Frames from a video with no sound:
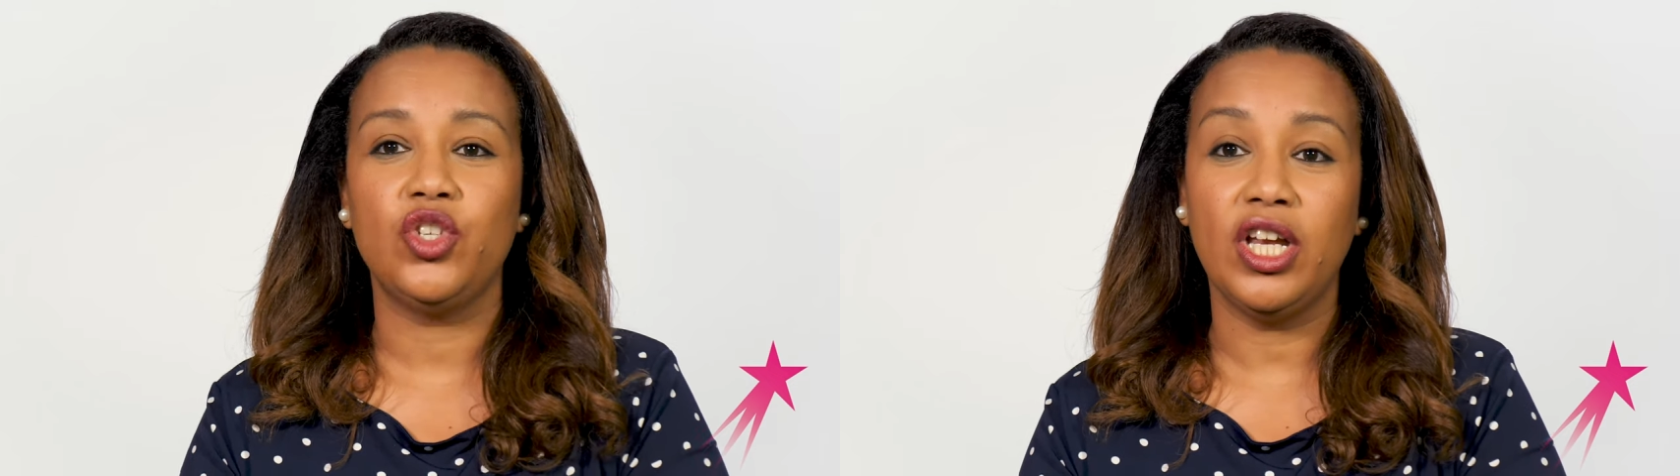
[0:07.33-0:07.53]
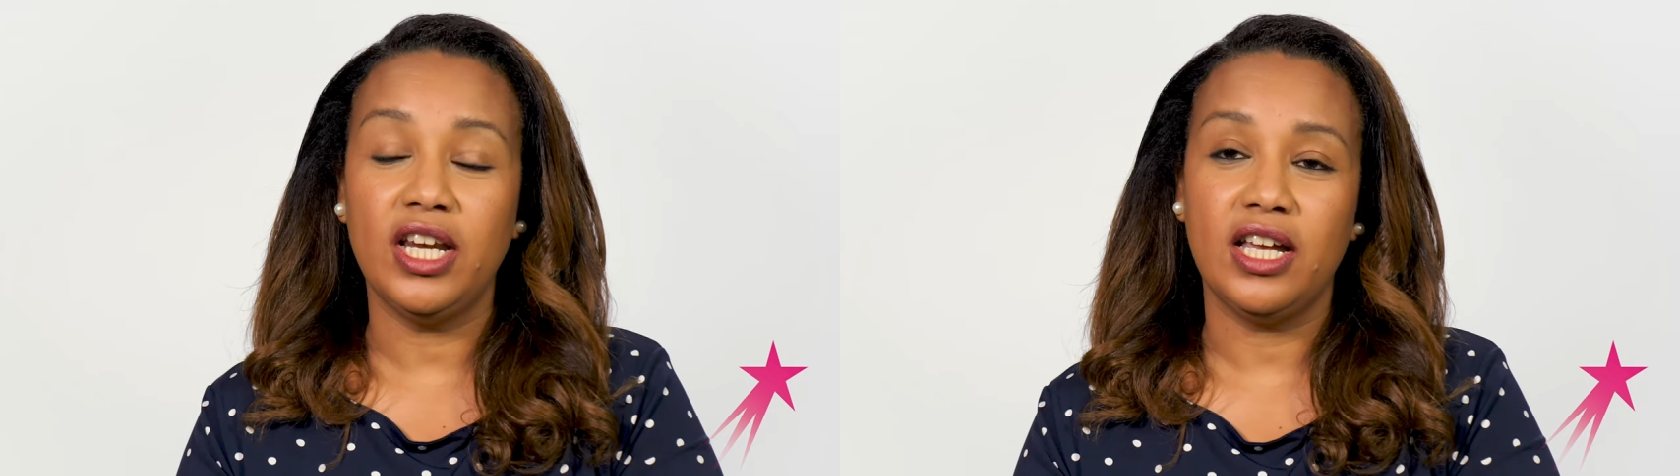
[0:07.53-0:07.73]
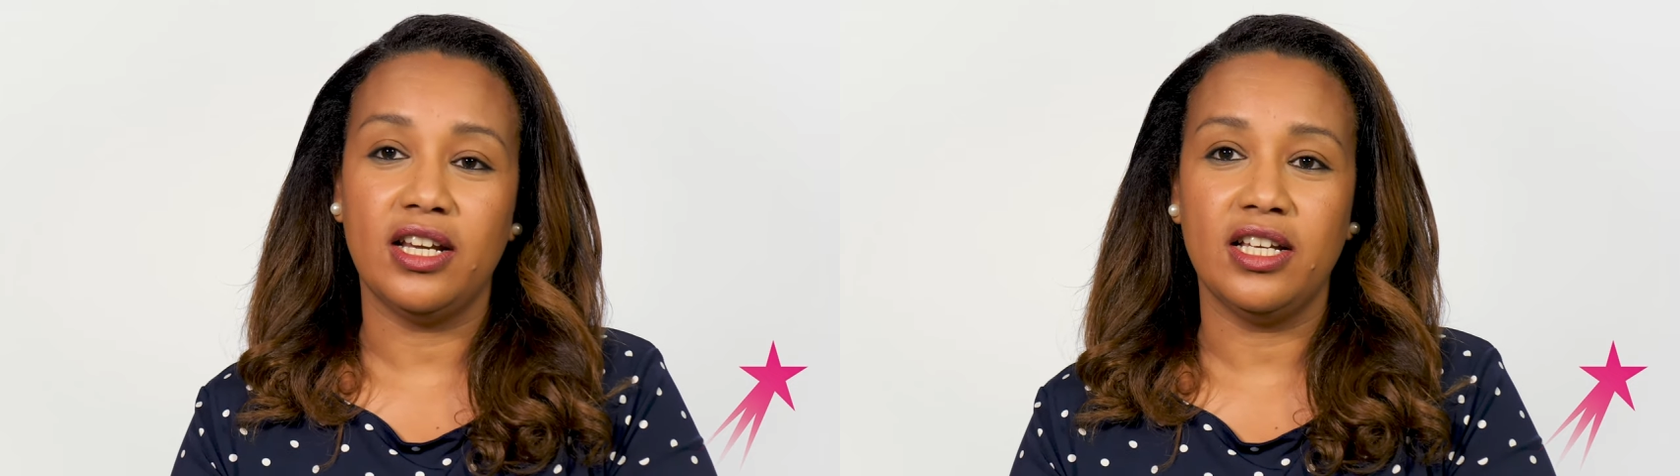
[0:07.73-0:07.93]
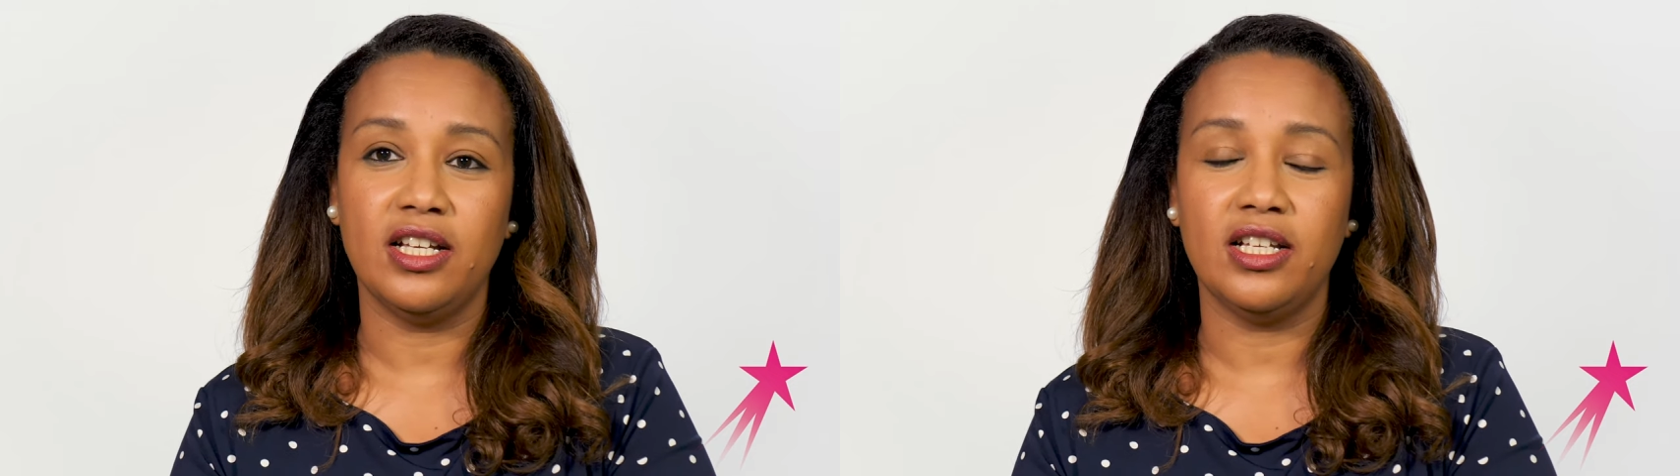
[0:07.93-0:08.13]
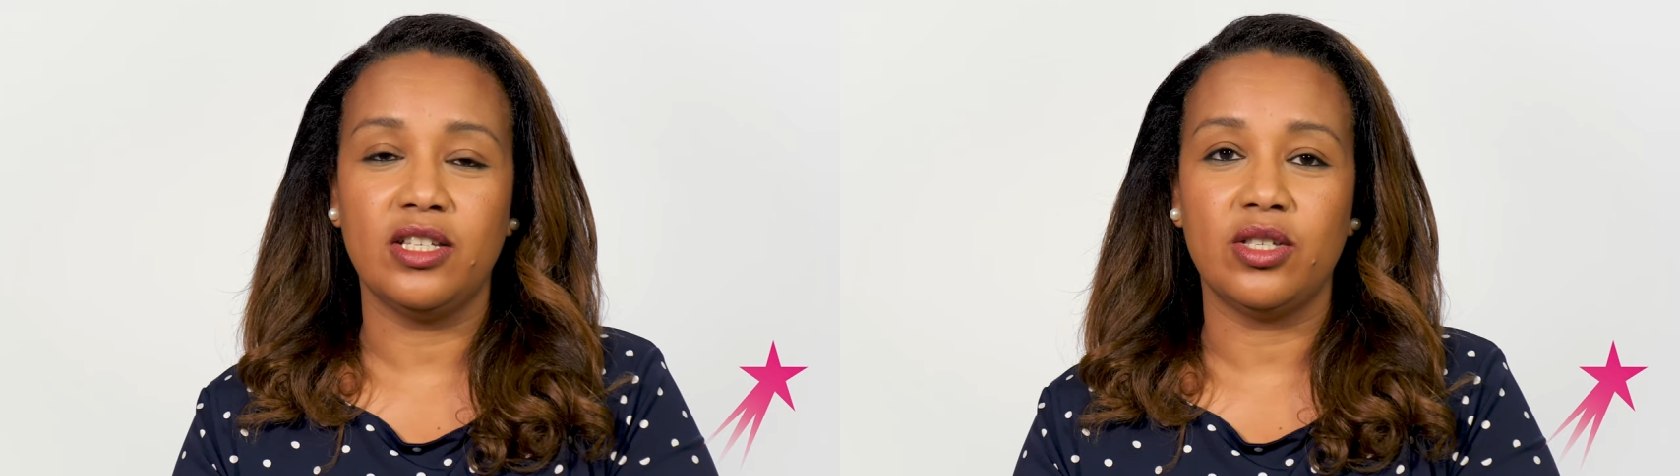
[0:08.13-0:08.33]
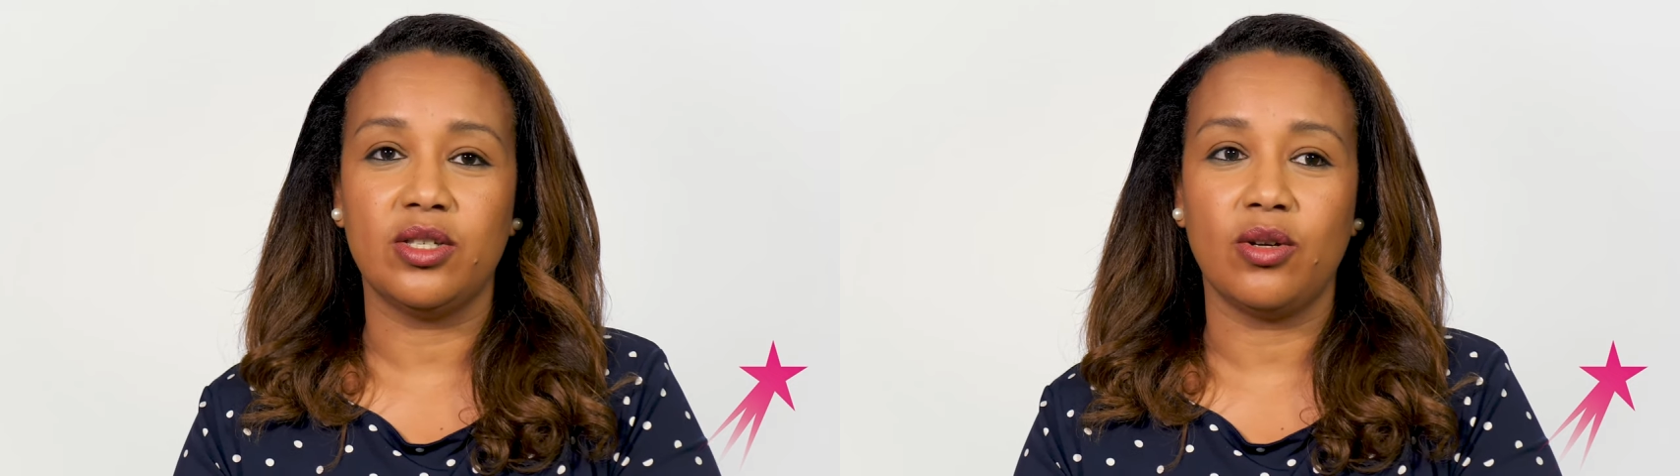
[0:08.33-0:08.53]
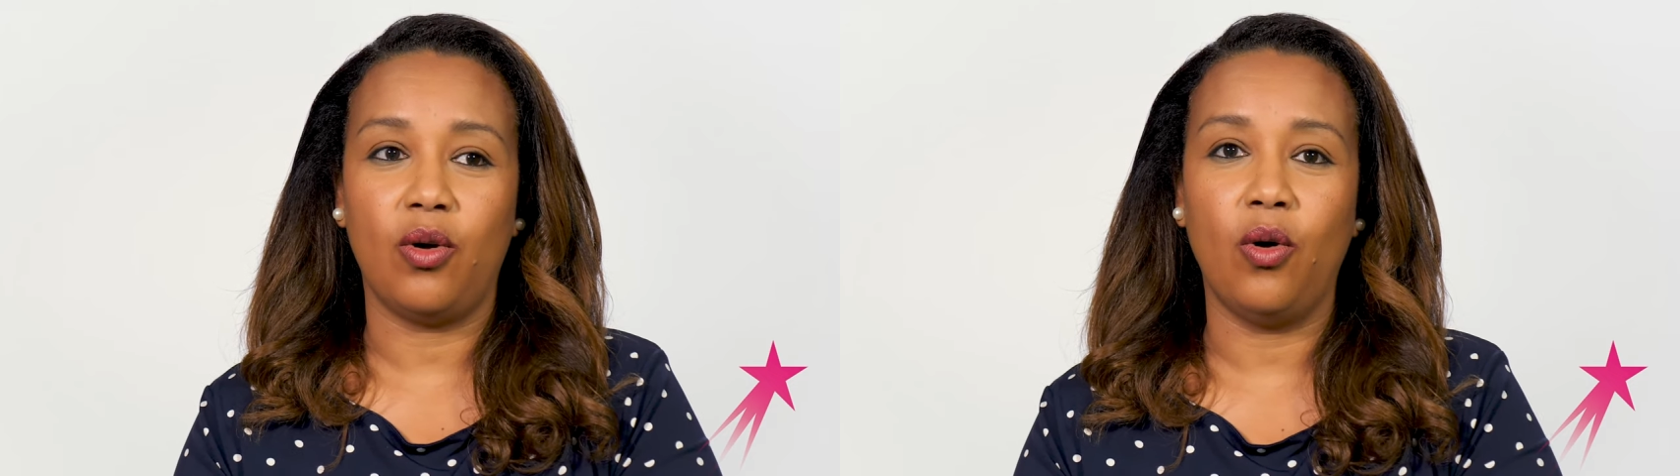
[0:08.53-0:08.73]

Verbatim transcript: Gender is